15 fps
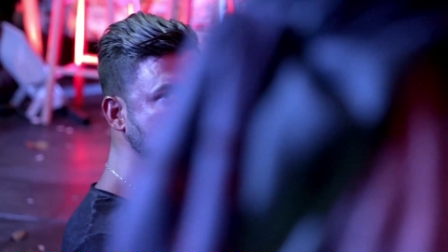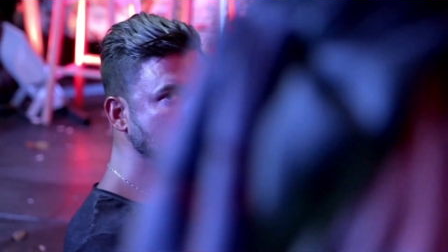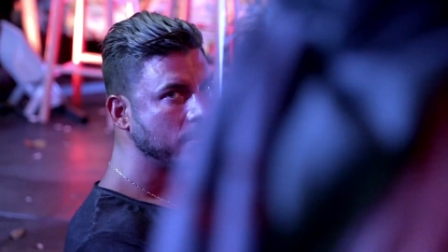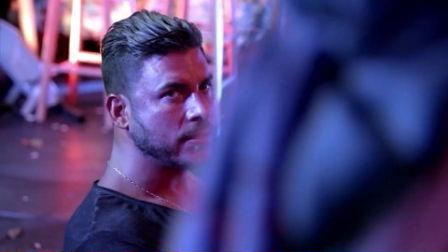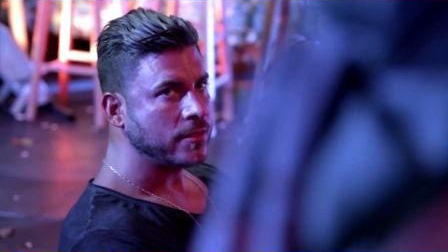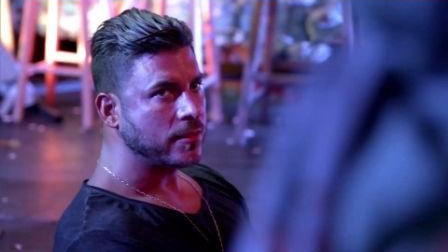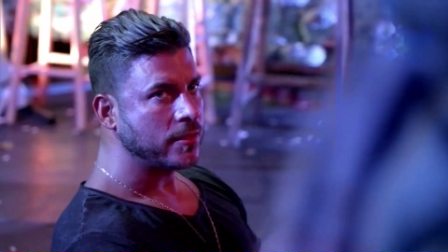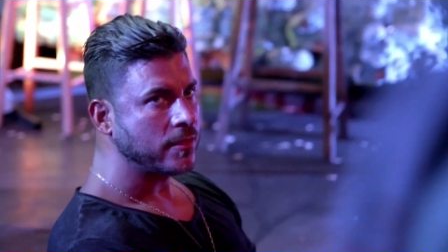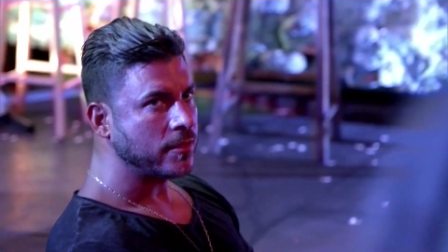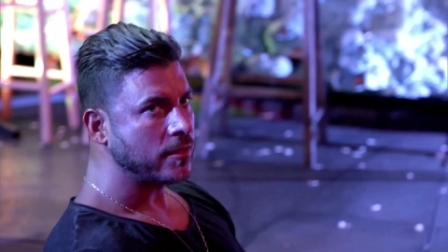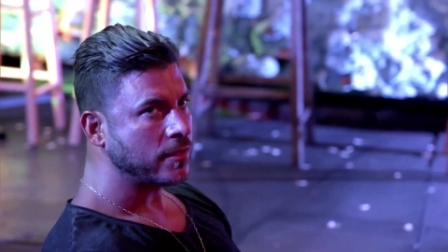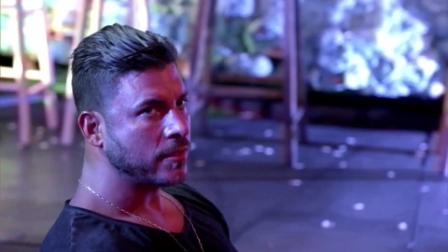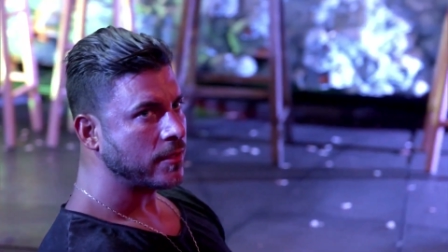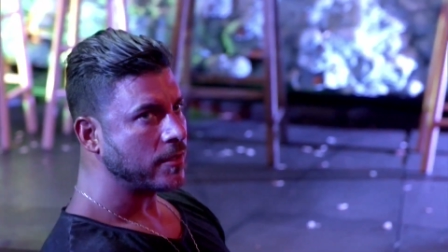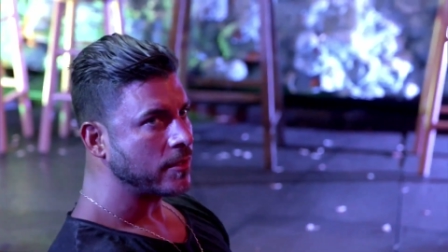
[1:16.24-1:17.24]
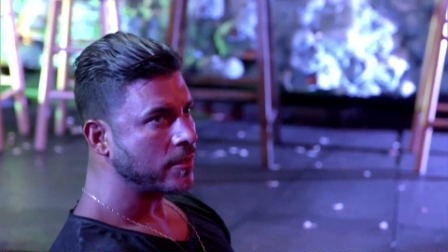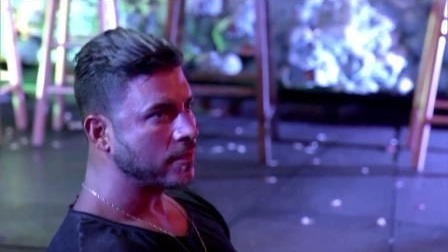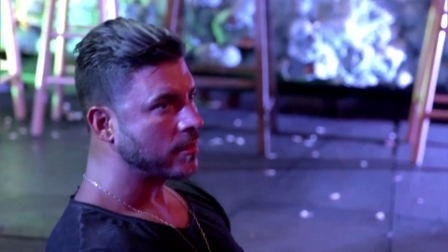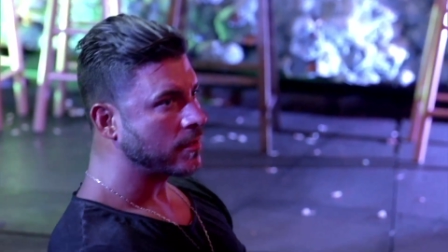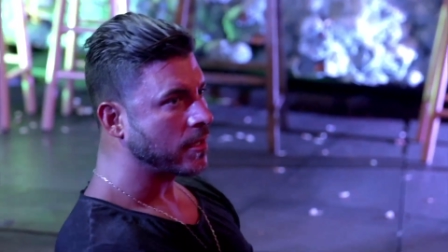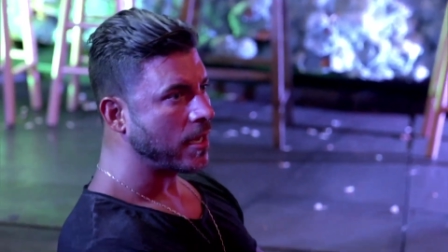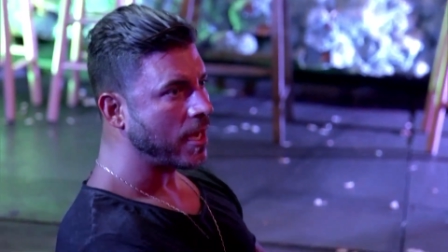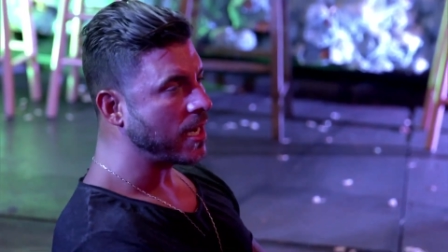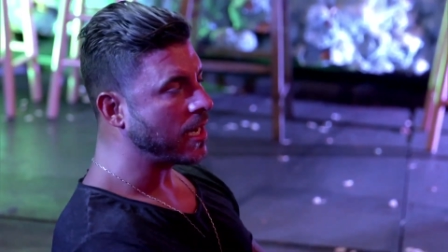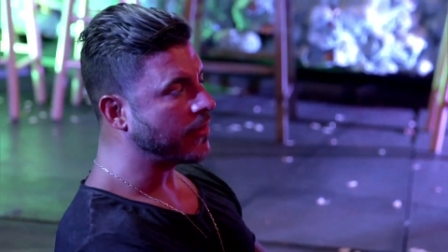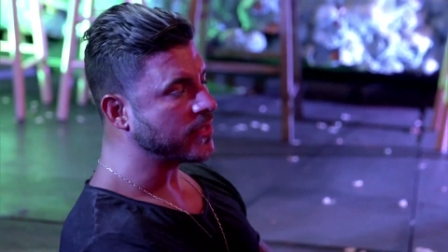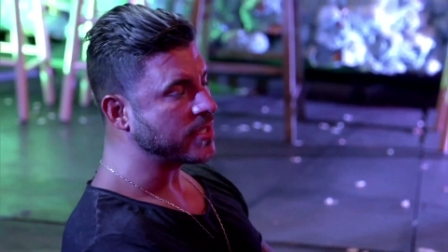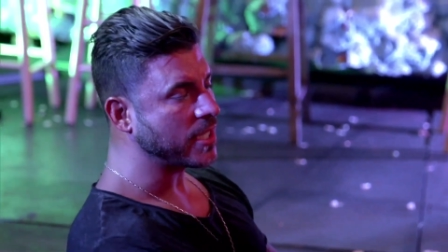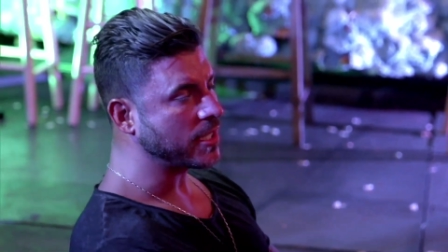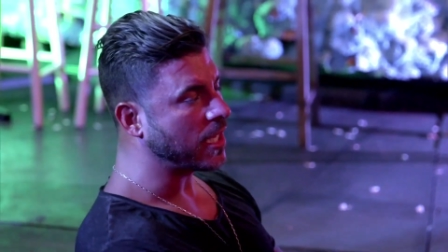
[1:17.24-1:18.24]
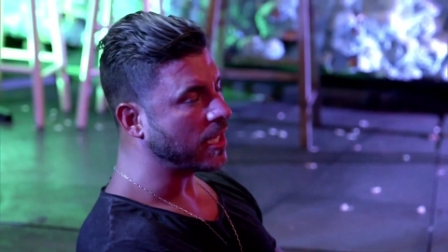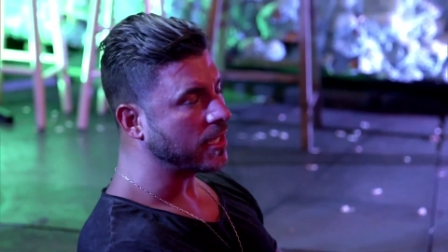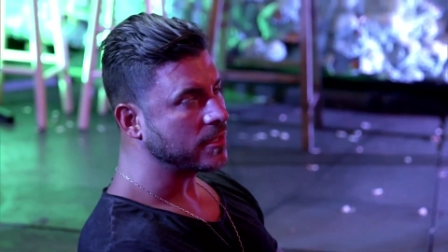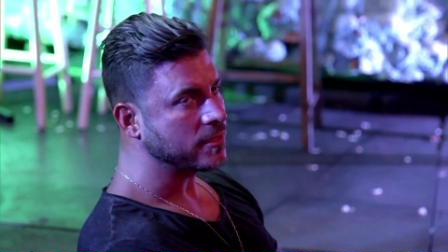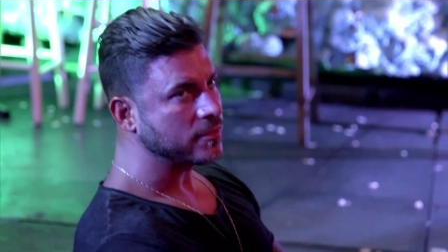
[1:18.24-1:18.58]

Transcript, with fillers: Oh my god. I never said that.